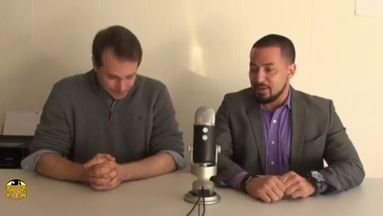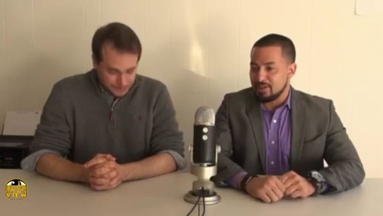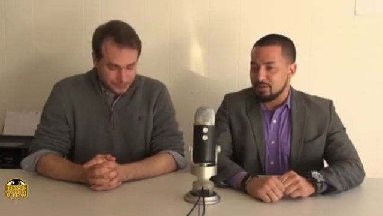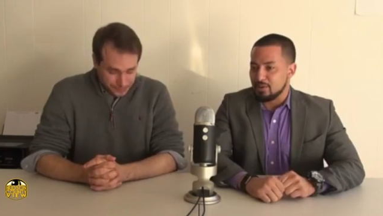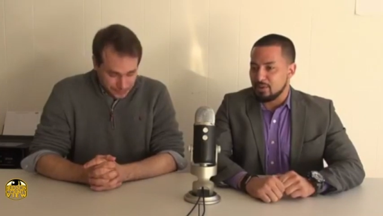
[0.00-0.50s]
Speaker 1: hmm.
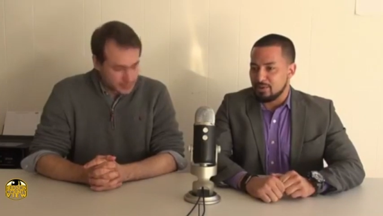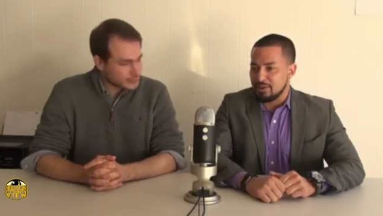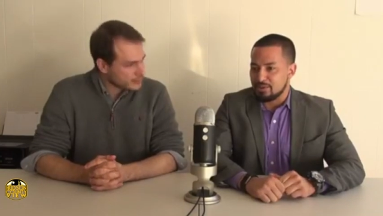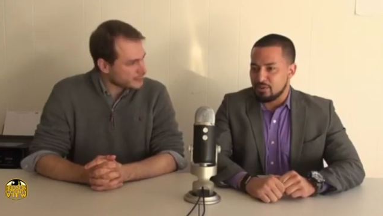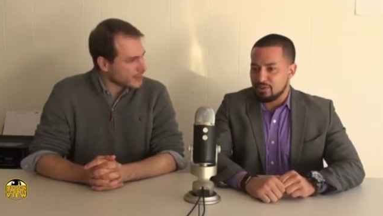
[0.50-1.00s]
authorities.
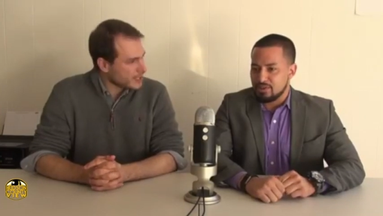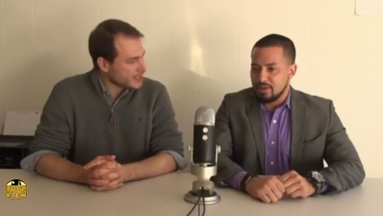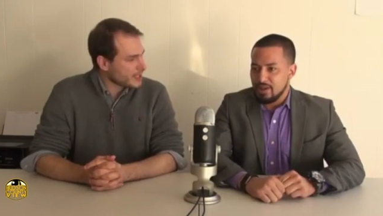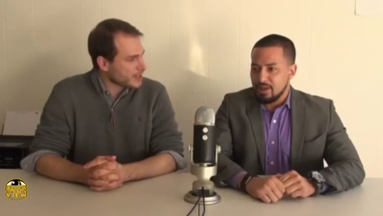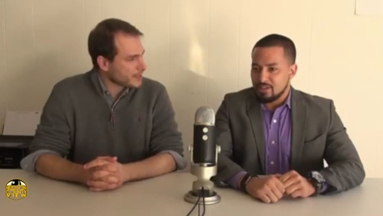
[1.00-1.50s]
So just yeah.
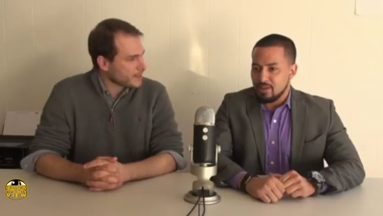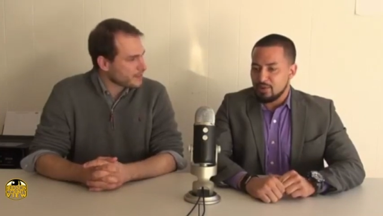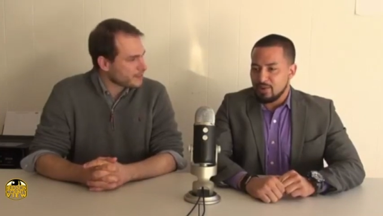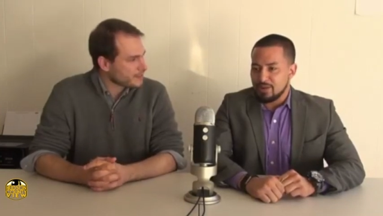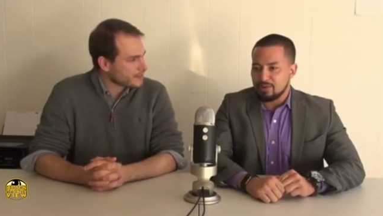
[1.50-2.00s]
tell me
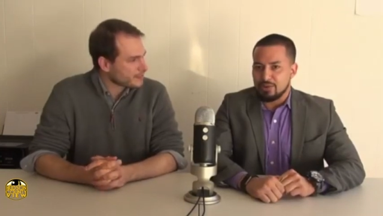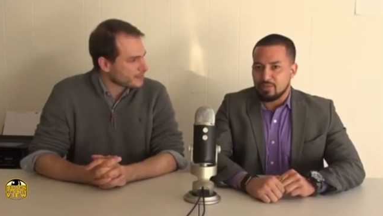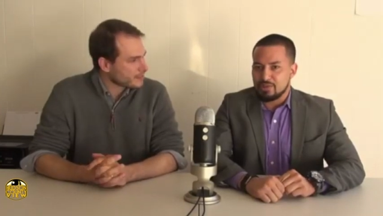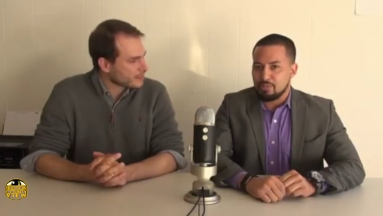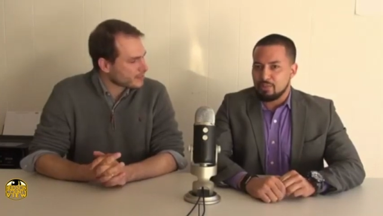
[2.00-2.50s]
why you thought it was
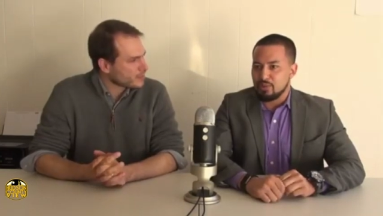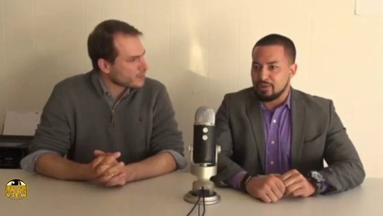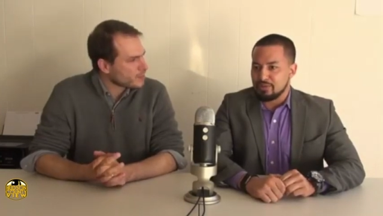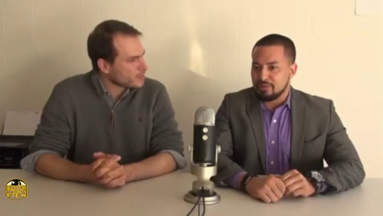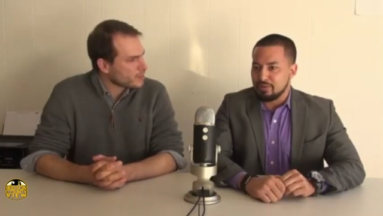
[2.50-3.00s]
important
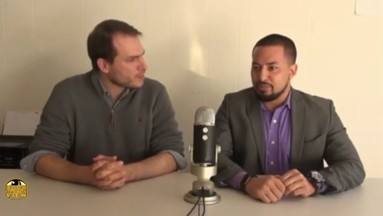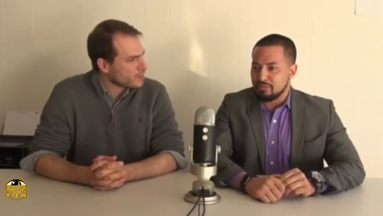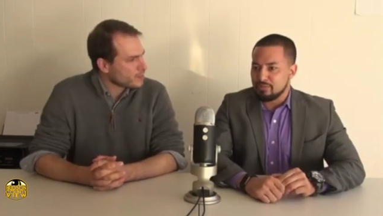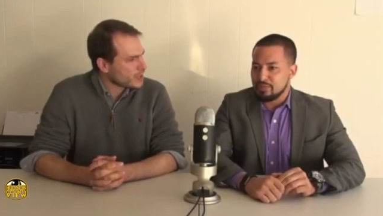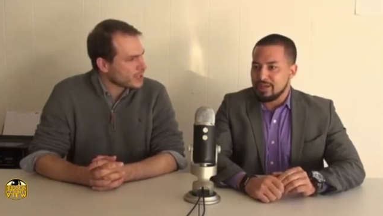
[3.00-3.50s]
to
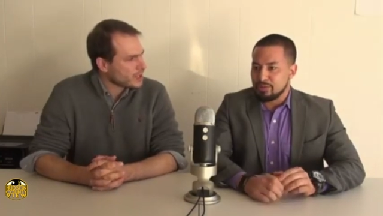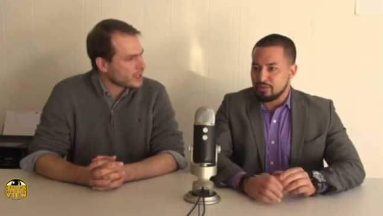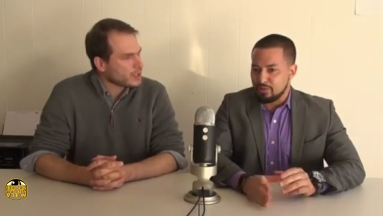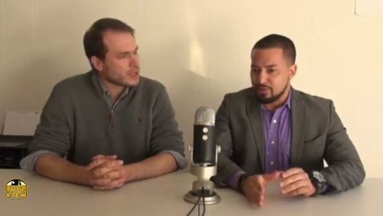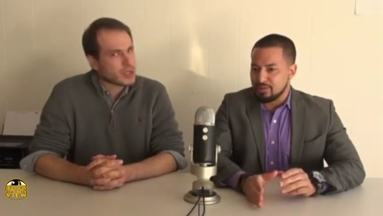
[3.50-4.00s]
take a
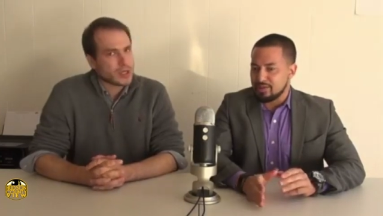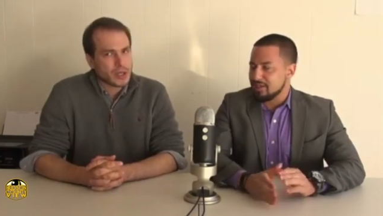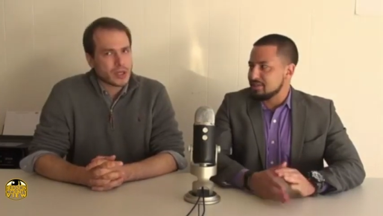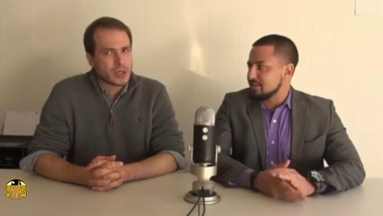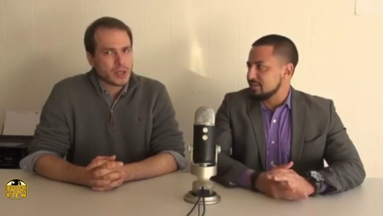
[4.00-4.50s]
strong stance
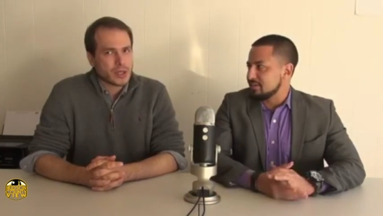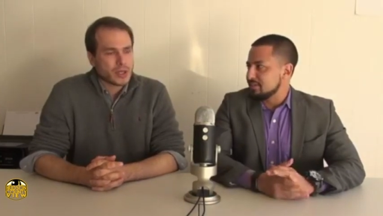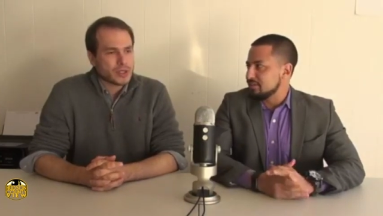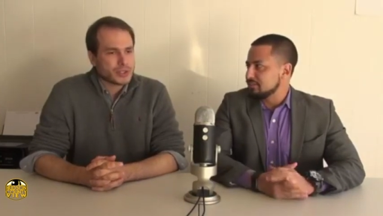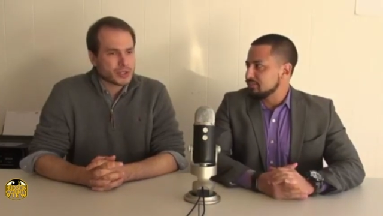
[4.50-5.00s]
on this.
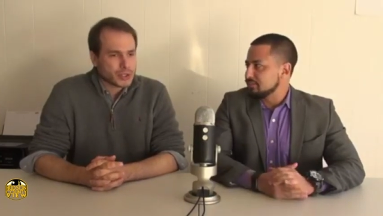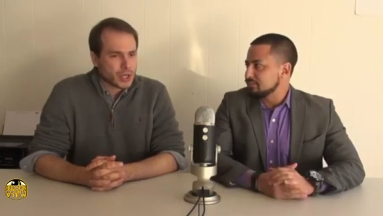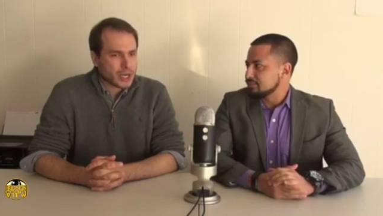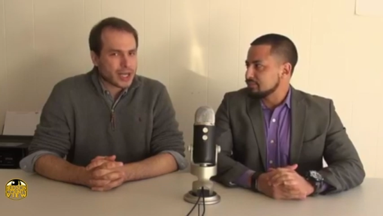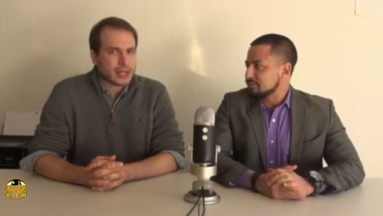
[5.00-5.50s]
Speaker 2: Sure,
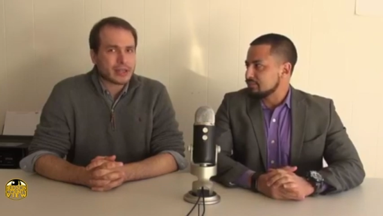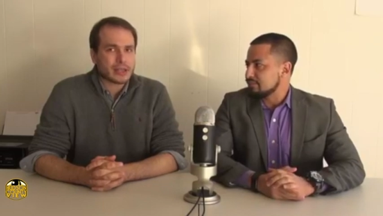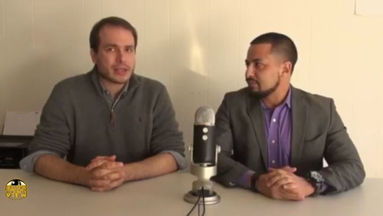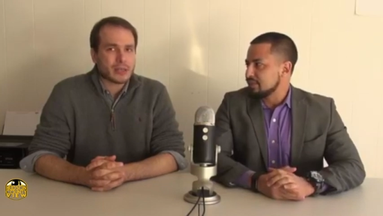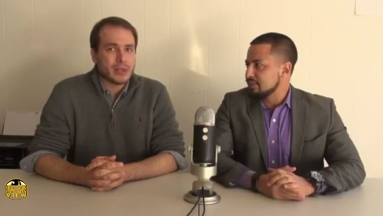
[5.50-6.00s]
and I think the
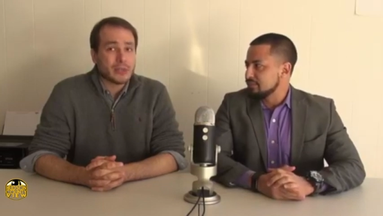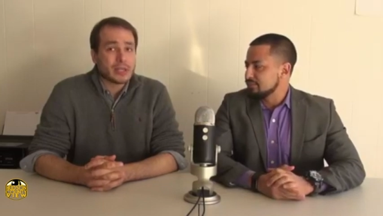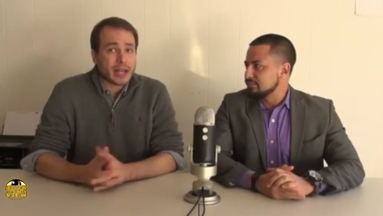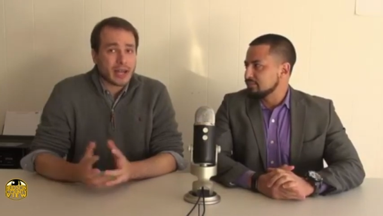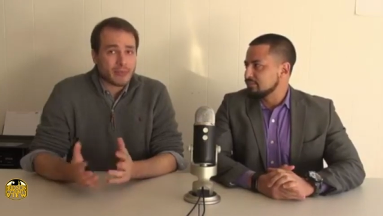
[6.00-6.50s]
commitment
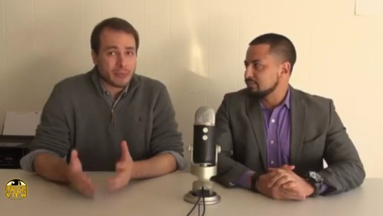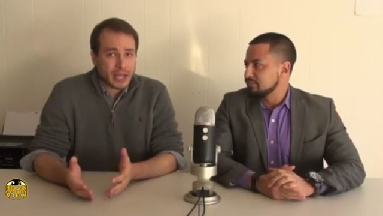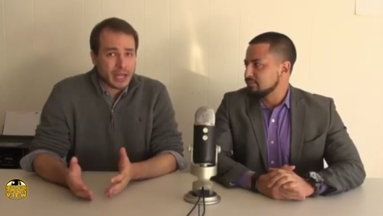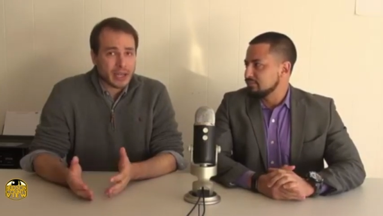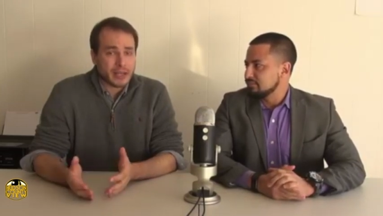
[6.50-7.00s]
that I've
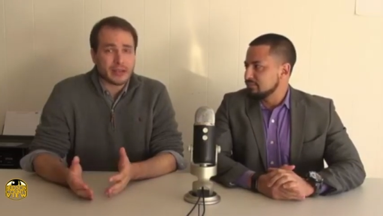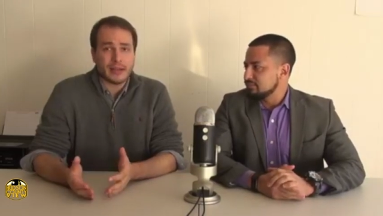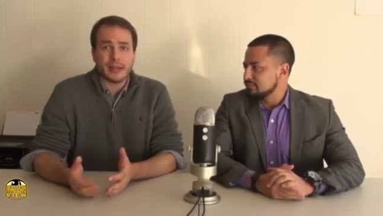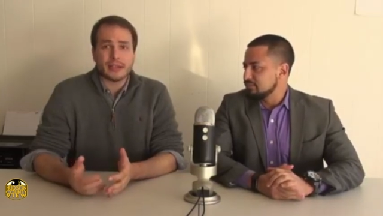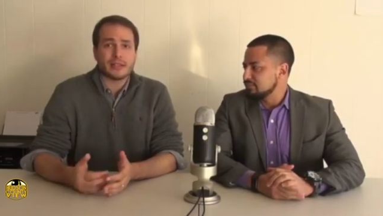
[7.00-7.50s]
made
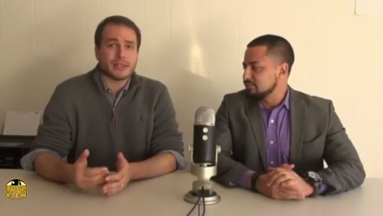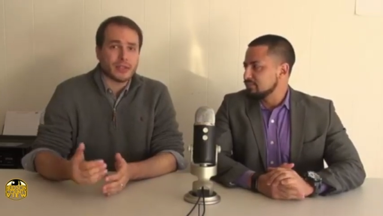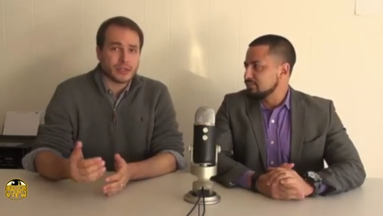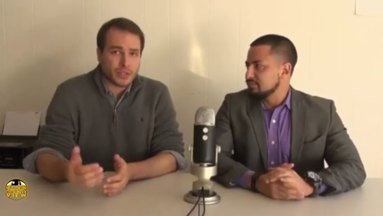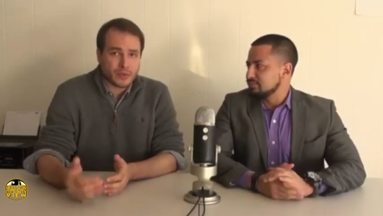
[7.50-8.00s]
uh, to you know
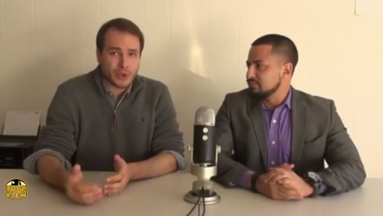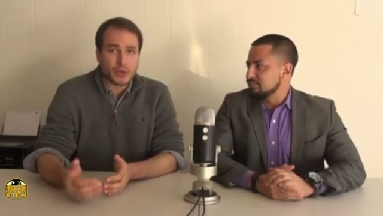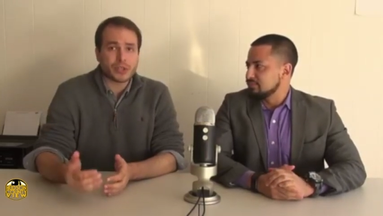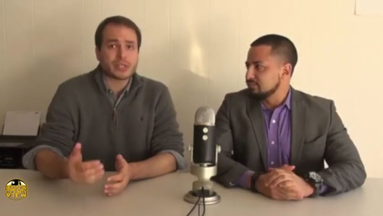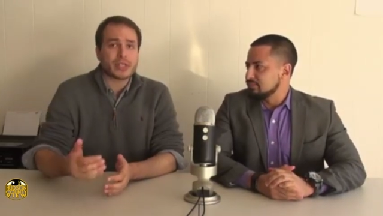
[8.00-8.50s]
to the
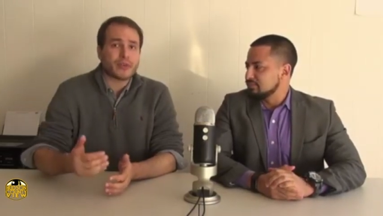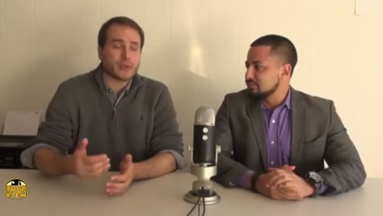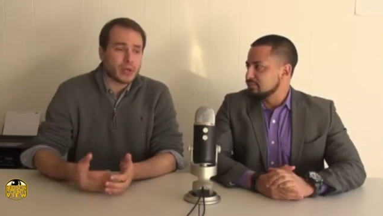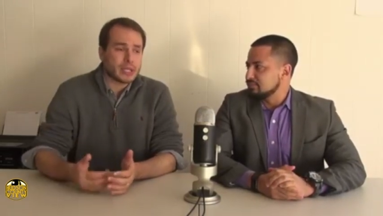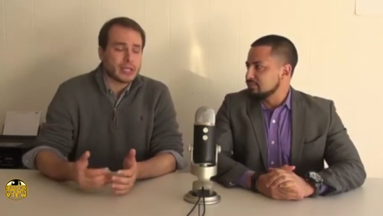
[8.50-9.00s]
voters, to
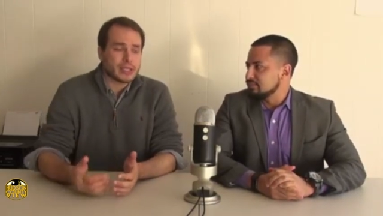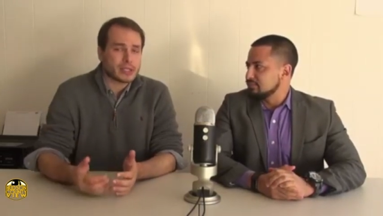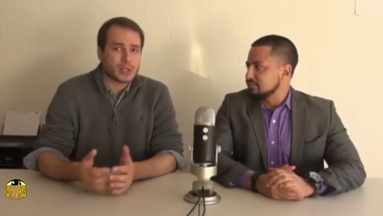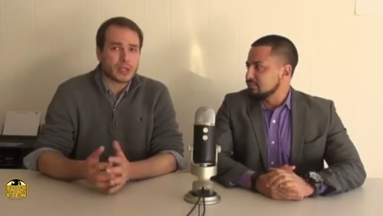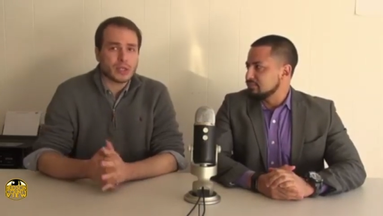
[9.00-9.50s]
everyone, is
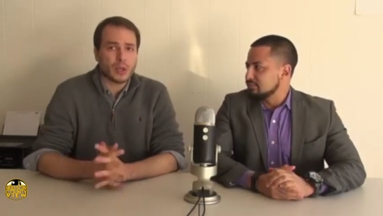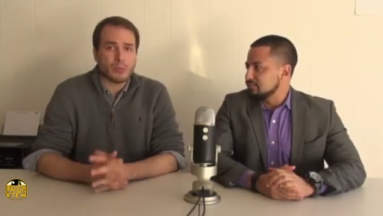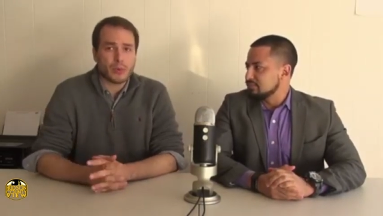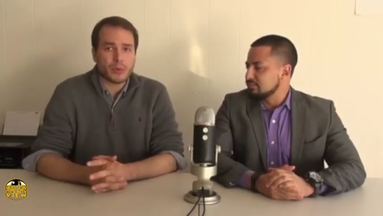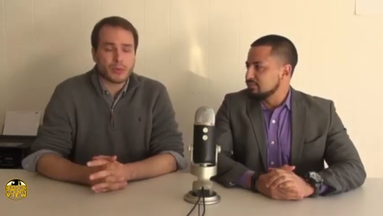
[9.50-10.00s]
to you know
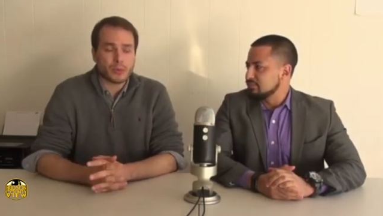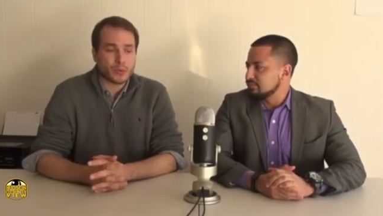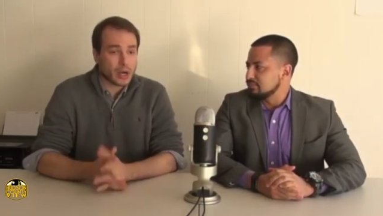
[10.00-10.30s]
both run an